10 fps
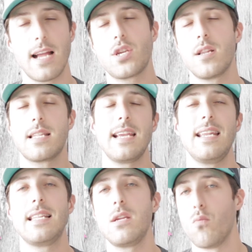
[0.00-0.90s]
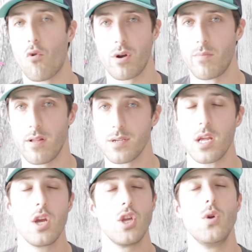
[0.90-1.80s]
shouldn't say DC, Warner Brothers.
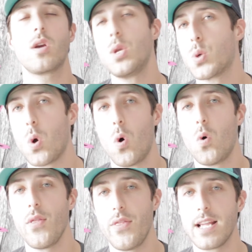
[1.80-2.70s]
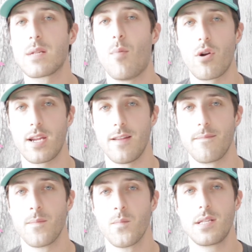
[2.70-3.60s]
You control this market.
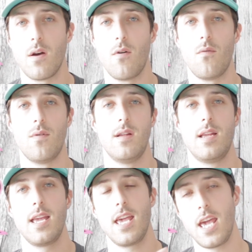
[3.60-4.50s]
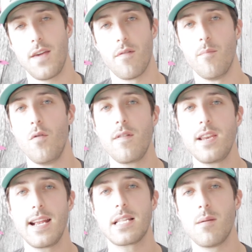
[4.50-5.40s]
So if a movie
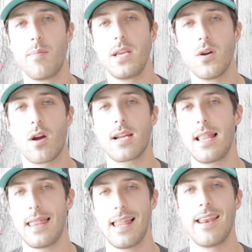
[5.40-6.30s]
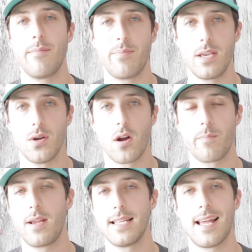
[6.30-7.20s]
needs to be dark, let it be dark,
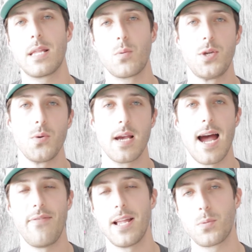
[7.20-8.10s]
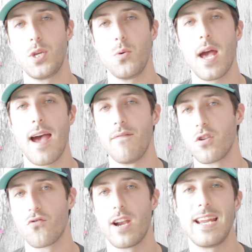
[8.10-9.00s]
because that's what you got. That's what you have.
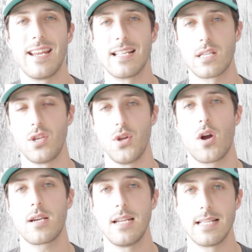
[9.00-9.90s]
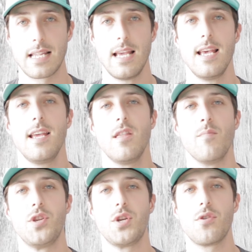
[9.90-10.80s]
The grittiness, the darkness, the
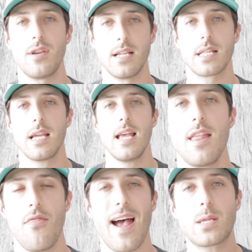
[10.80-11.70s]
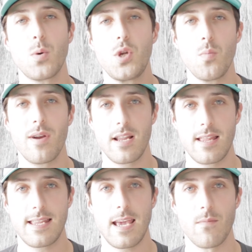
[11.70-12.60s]
matureness. That's what you bring to
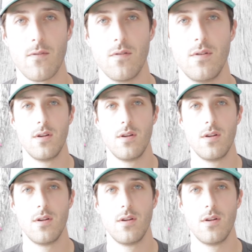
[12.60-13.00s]
the table.